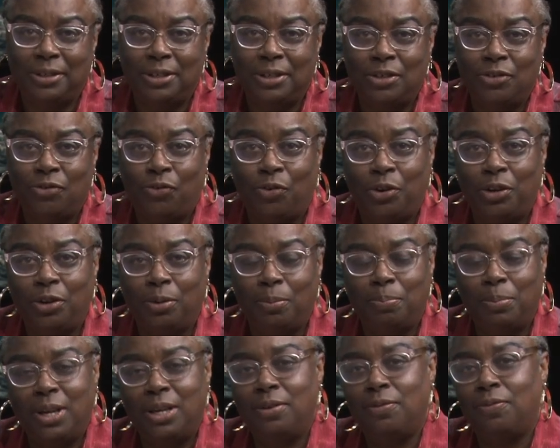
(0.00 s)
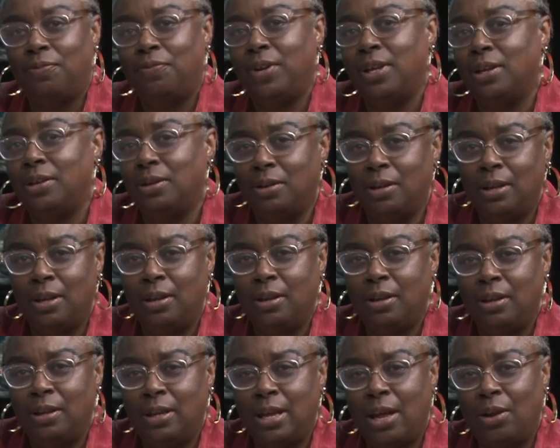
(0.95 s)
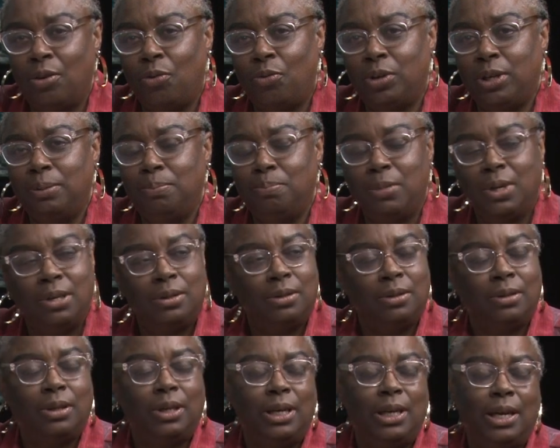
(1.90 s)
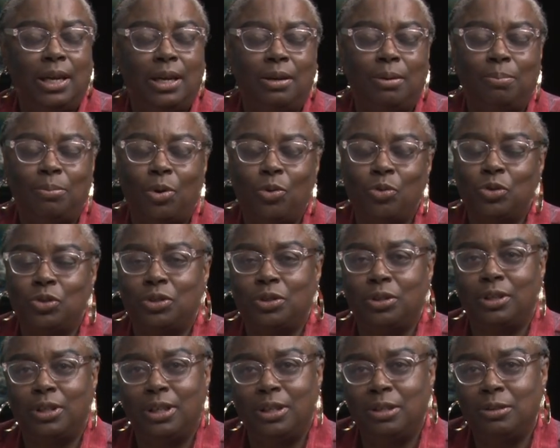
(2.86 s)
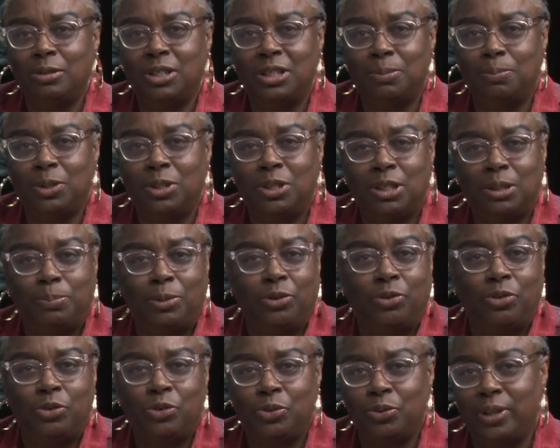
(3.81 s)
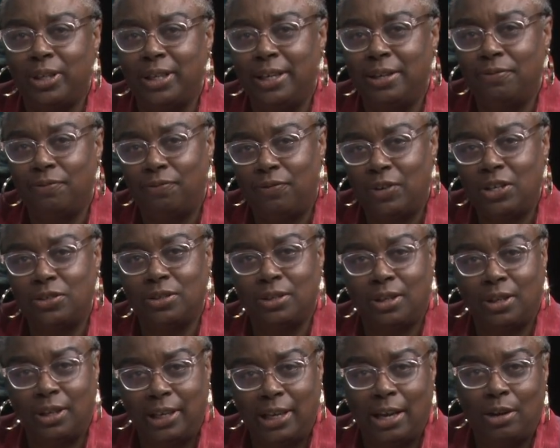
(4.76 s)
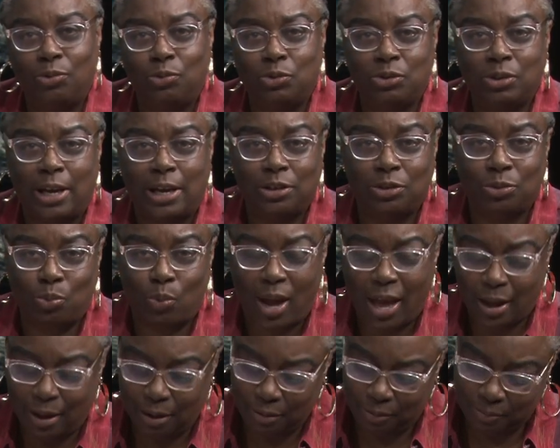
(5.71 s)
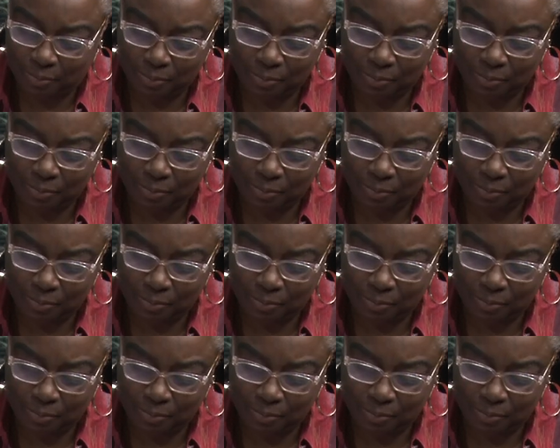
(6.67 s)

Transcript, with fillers: for your benefit not only mentally and emotionally, but spiritually and physically as, as well.